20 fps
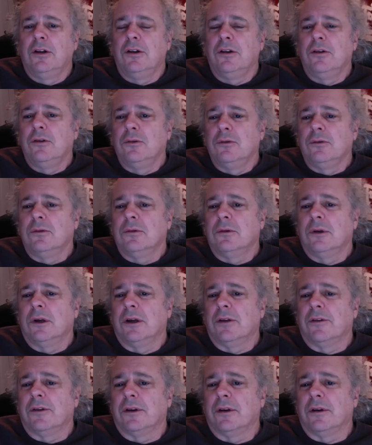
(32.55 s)
You,
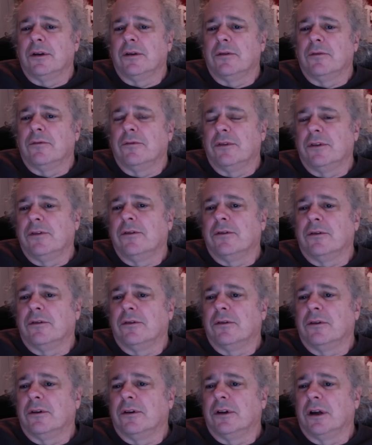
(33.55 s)
as a
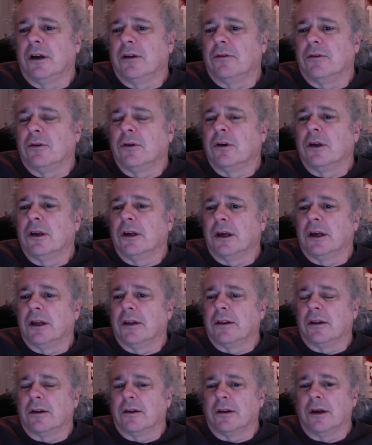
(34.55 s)
visitor, are now looking
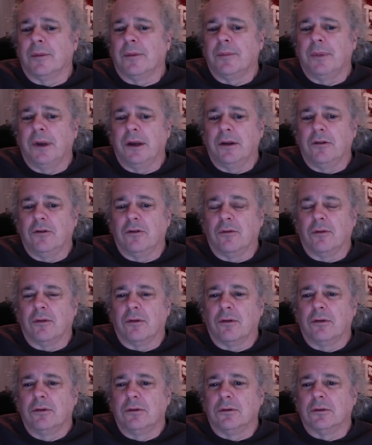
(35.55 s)
at the top page of the
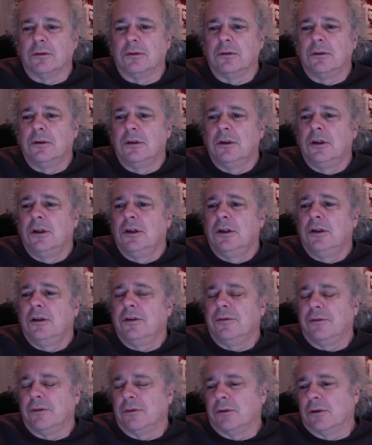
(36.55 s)
school.
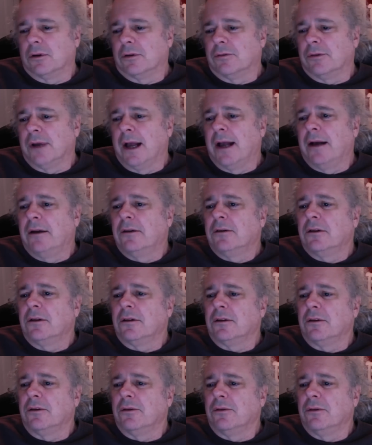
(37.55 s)
If you look around
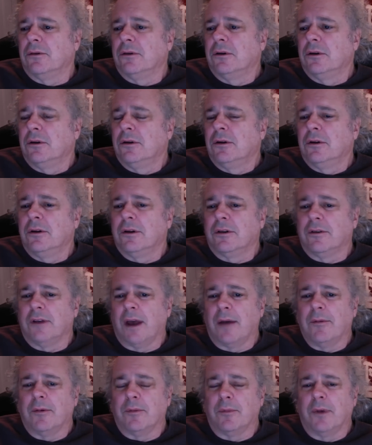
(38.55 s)
and you
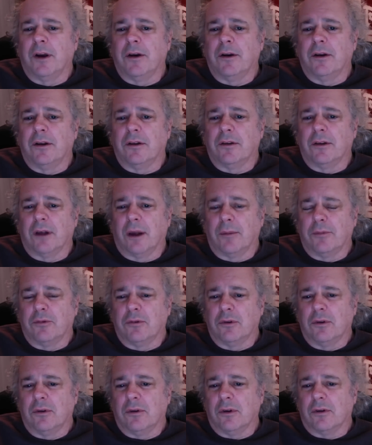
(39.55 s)
examine various
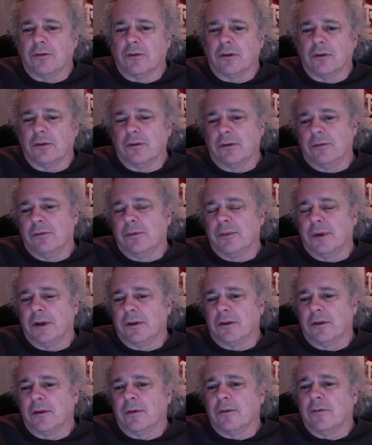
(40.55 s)
options, I'll show you
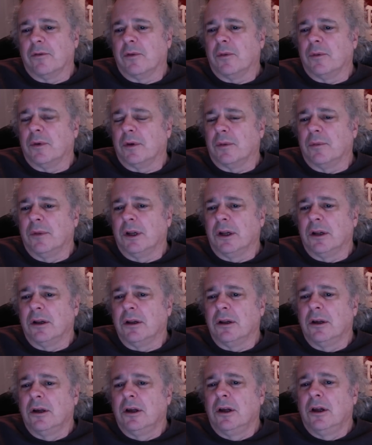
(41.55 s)
about some of them in a minute,
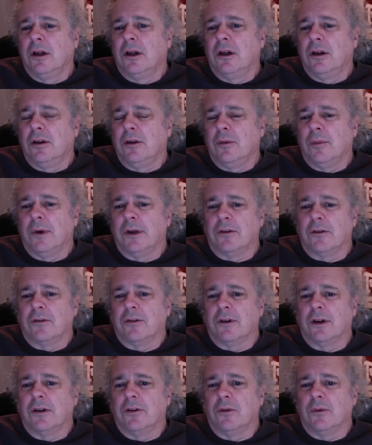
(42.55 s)
you might
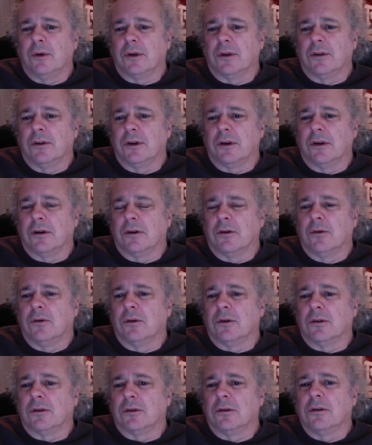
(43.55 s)
decide you want to take a
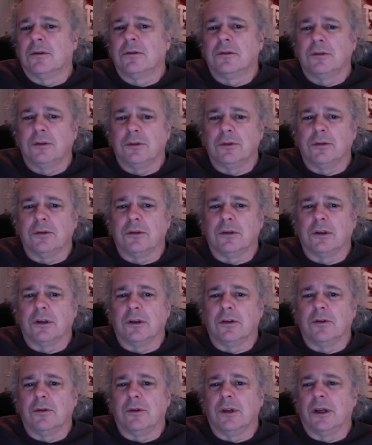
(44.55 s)
course. Students
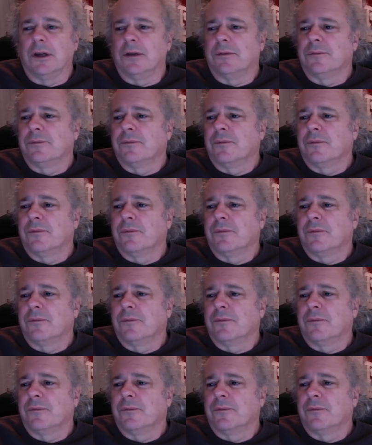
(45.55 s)
can do that.